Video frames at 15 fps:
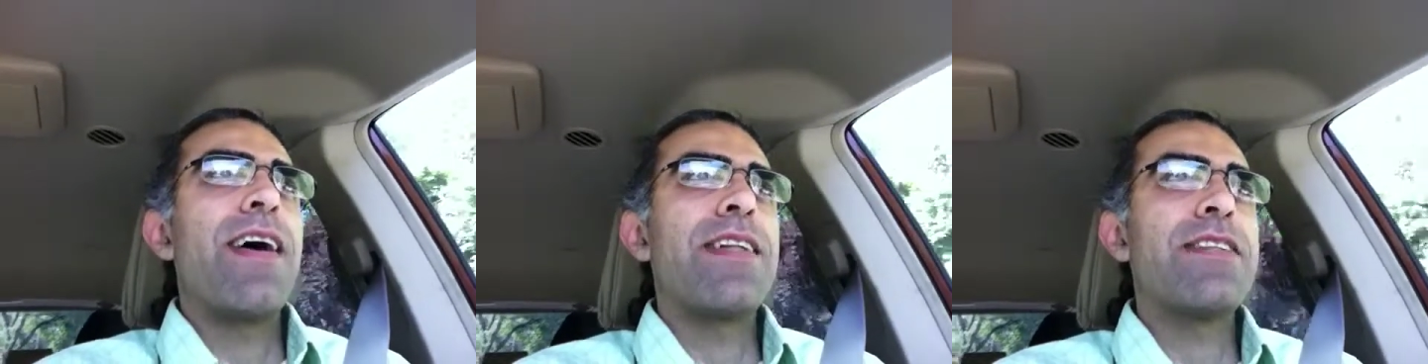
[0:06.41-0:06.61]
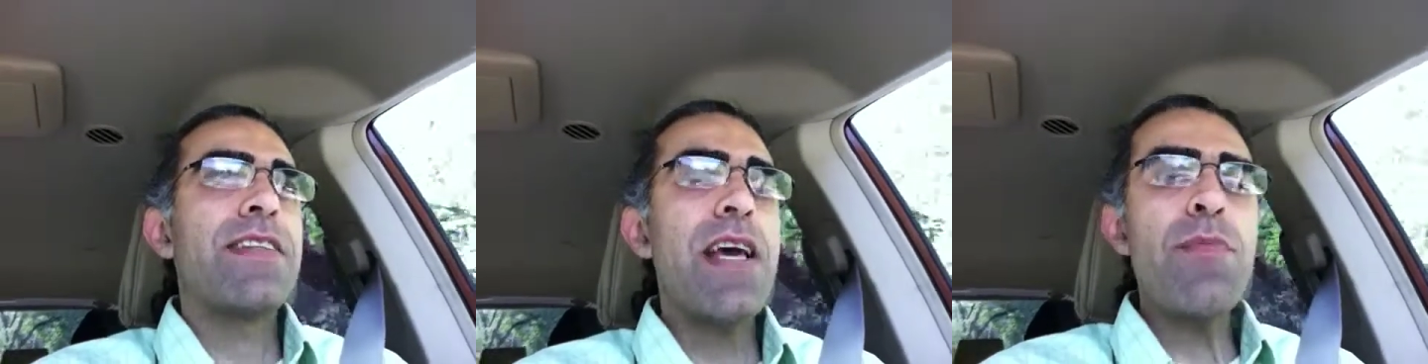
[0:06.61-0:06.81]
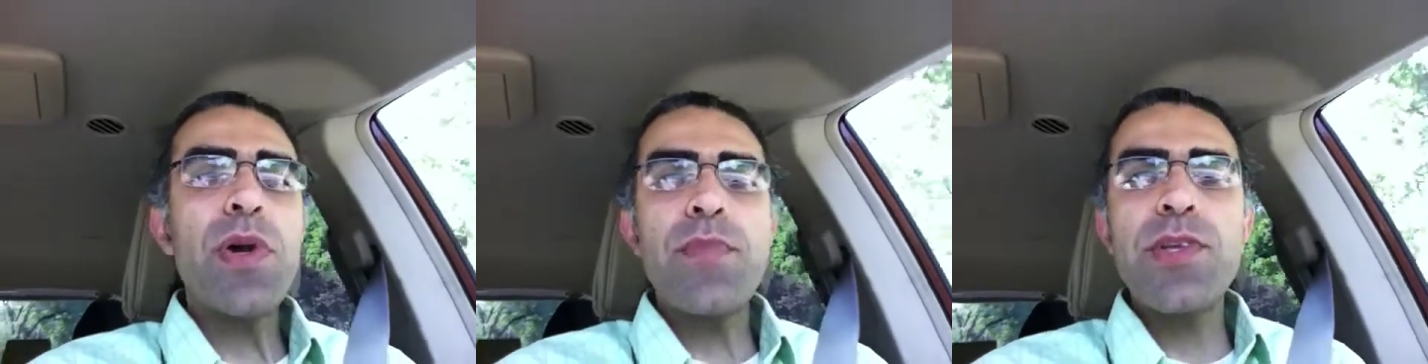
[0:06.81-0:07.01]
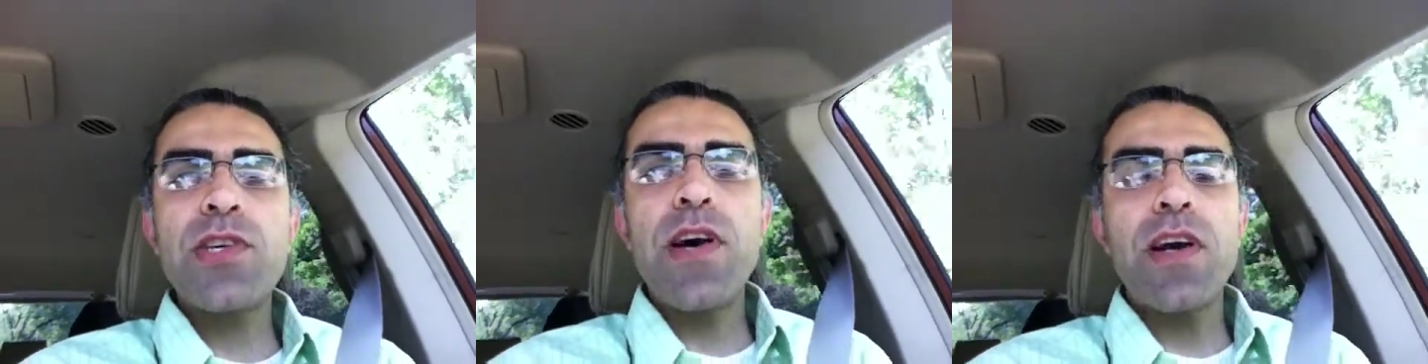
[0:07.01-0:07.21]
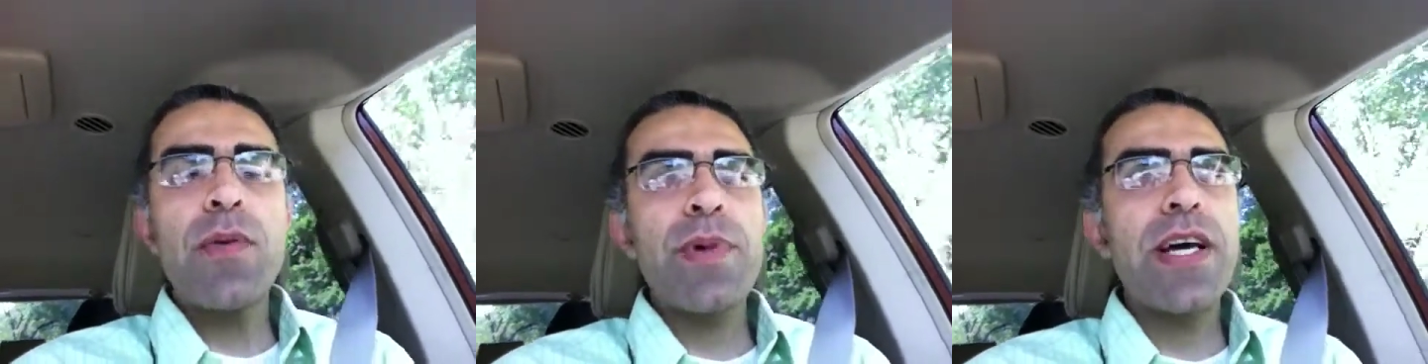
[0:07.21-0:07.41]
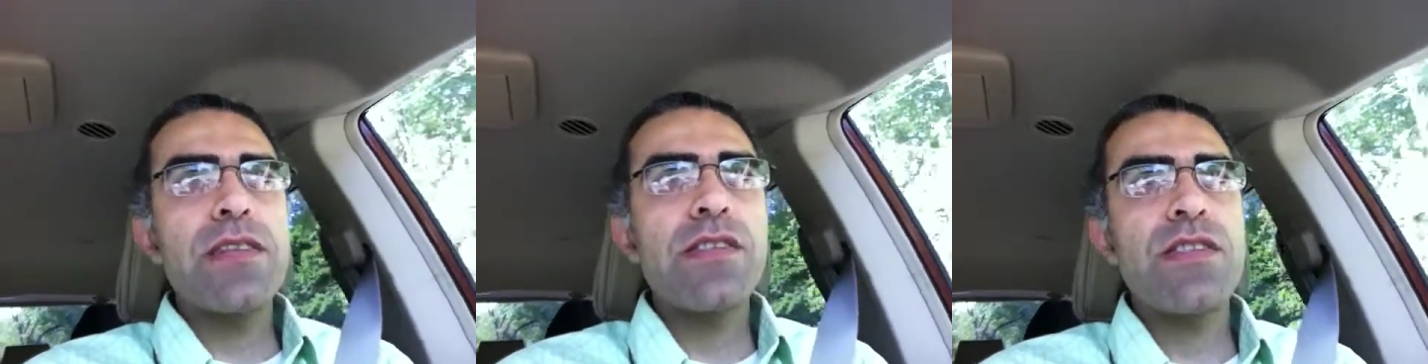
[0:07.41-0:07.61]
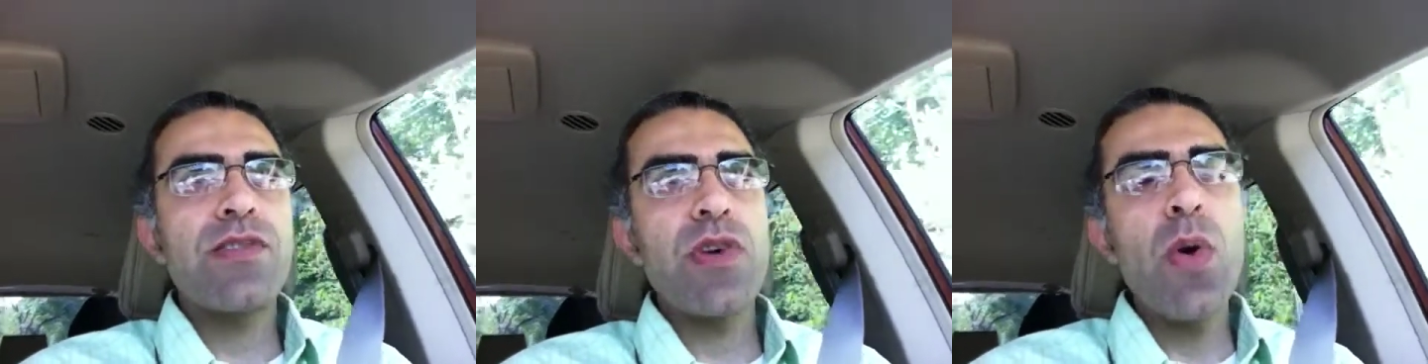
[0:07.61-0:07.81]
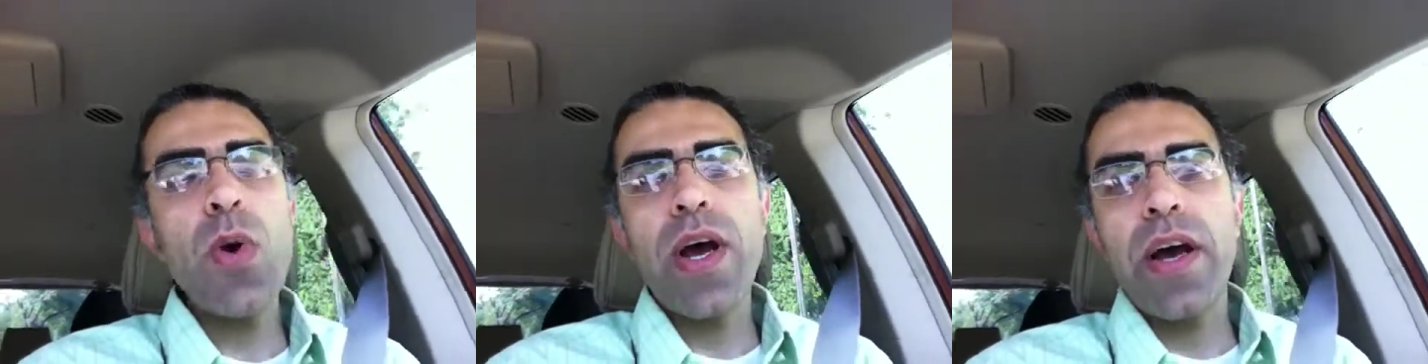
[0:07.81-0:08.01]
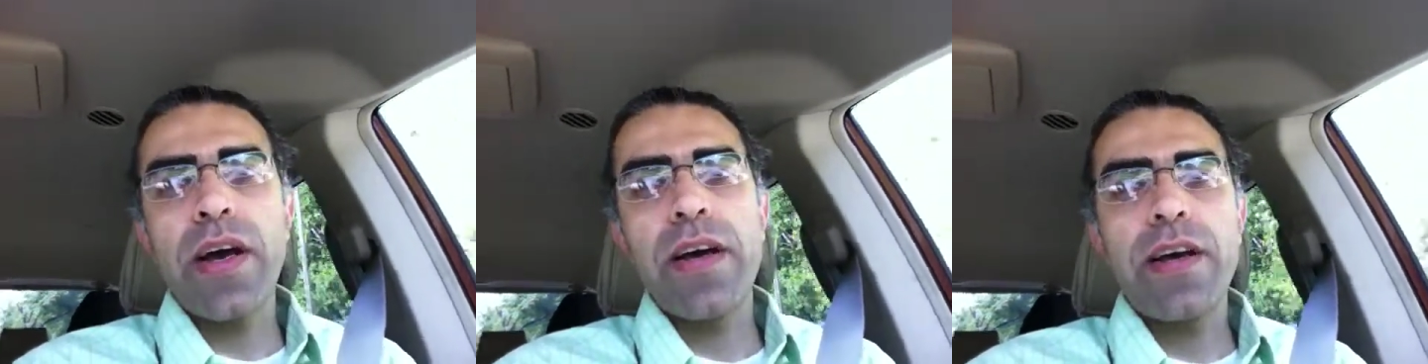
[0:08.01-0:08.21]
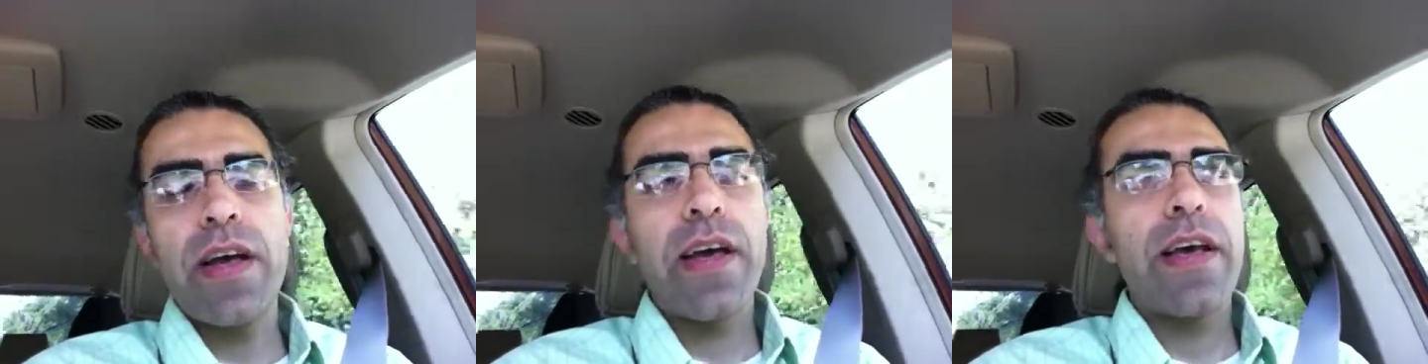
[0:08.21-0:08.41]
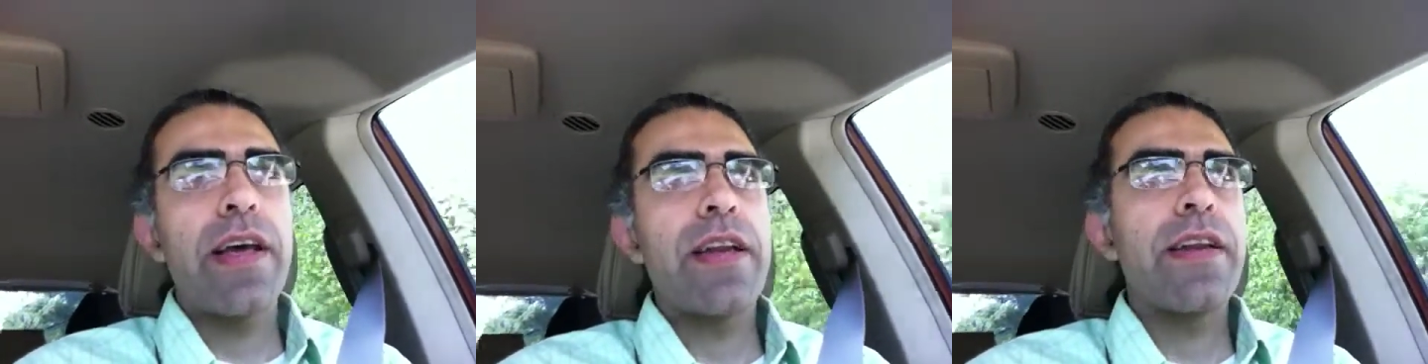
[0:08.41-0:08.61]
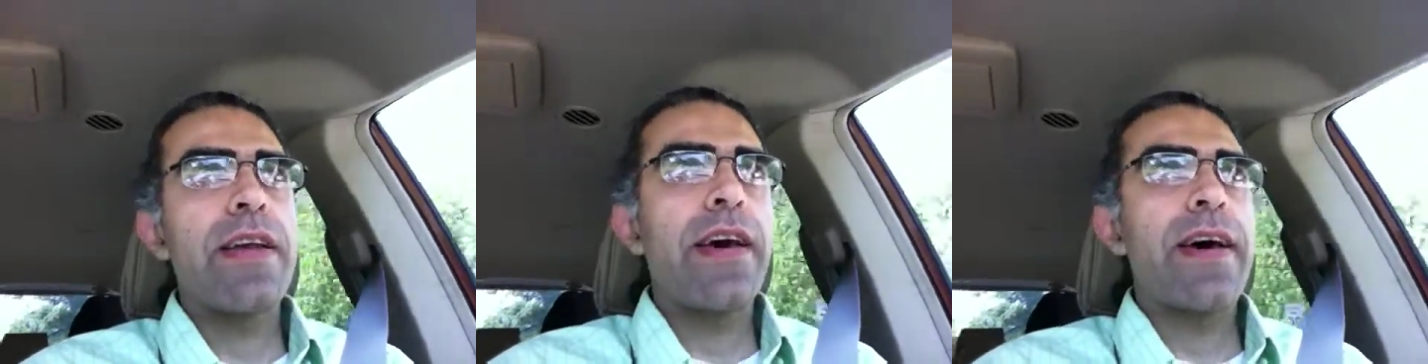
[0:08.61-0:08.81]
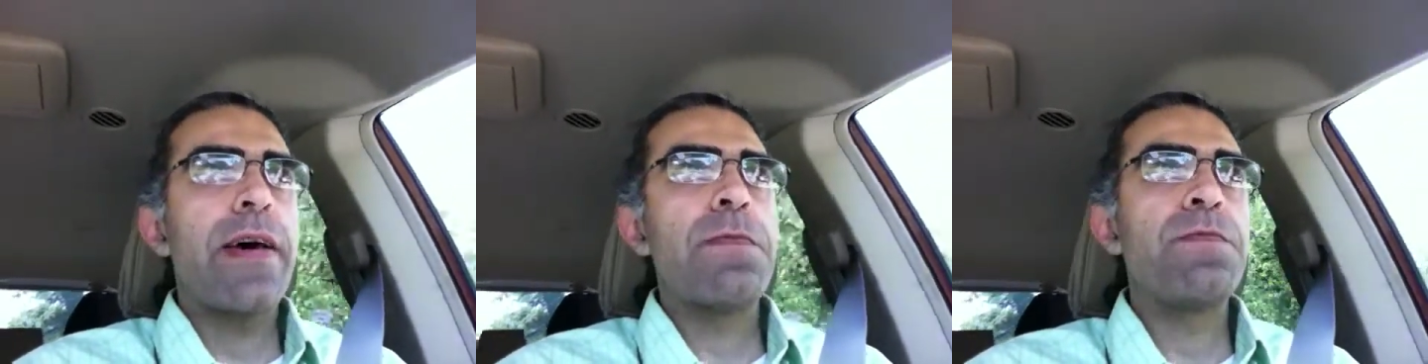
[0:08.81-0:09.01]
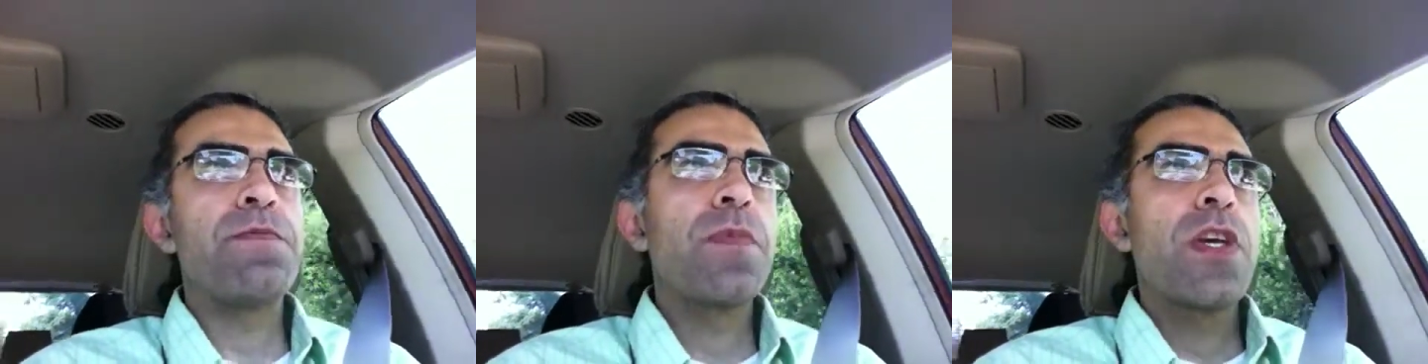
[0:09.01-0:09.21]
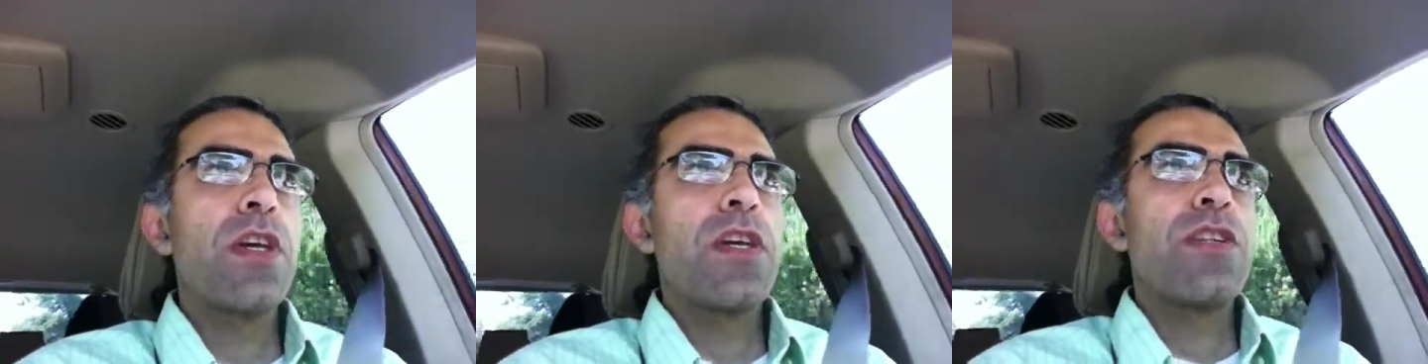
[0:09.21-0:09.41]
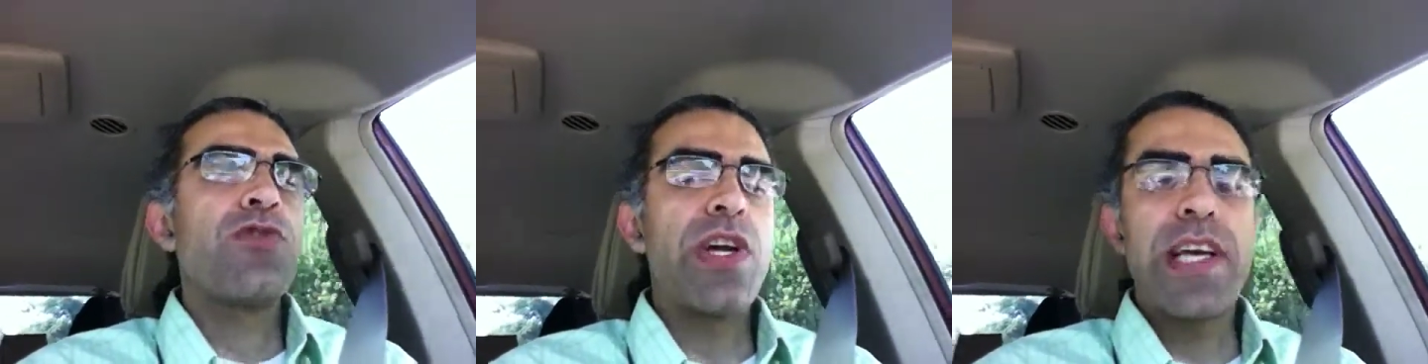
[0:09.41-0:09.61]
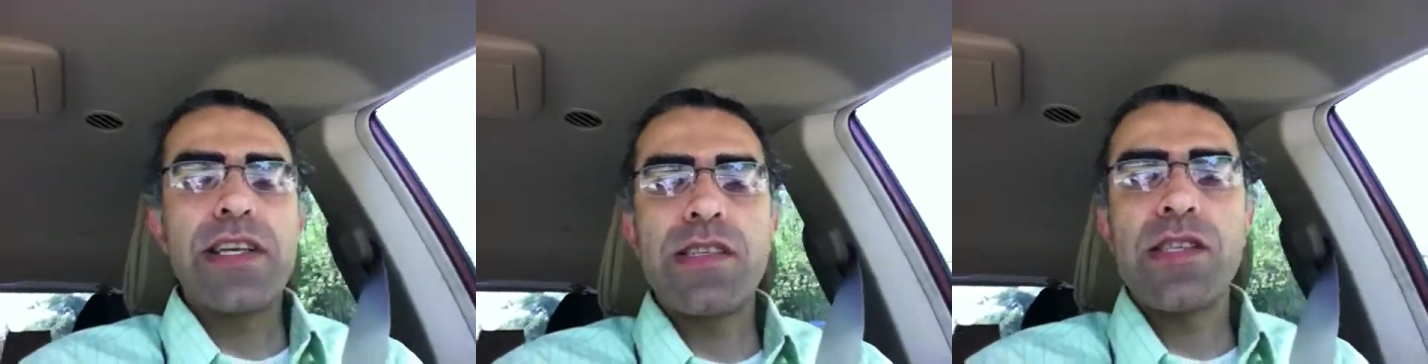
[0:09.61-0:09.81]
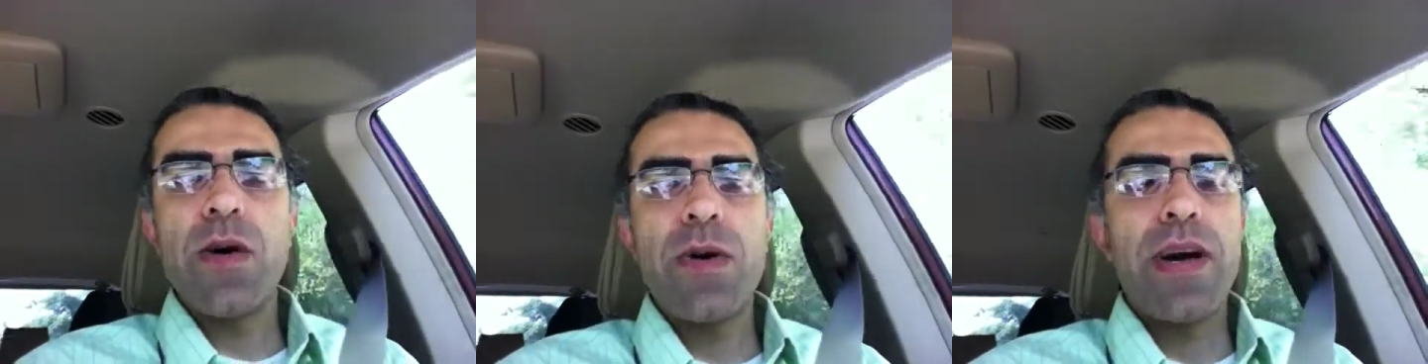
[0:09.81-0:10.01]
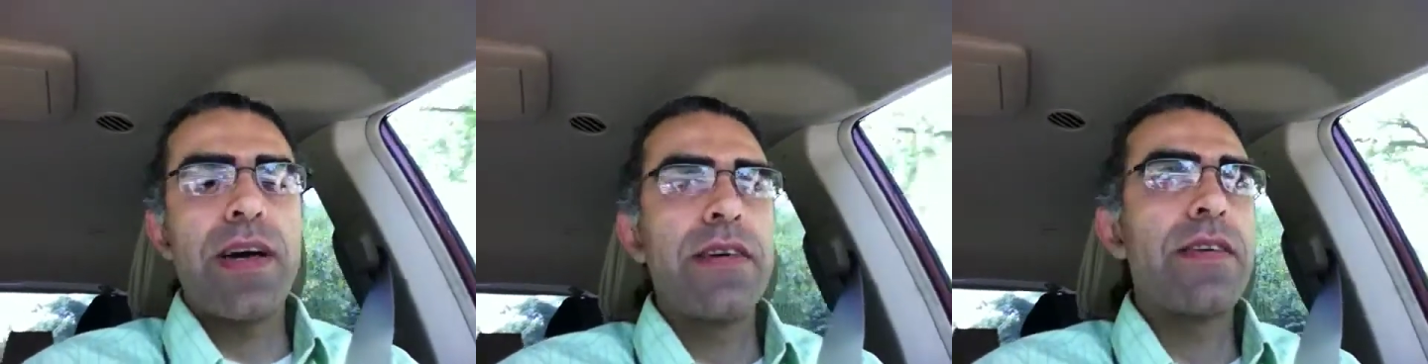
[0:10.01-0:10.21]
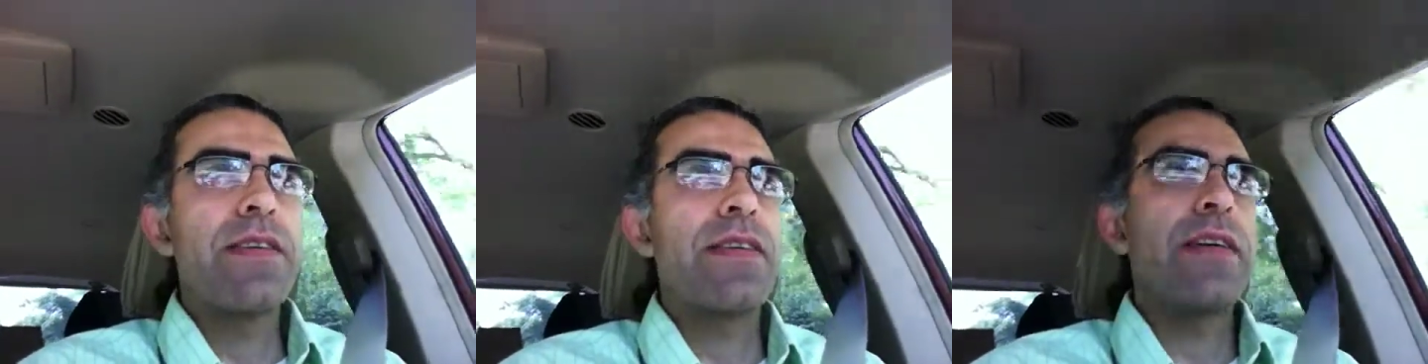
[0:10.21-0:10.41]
Today I'm going to be talking about soda and drinking soda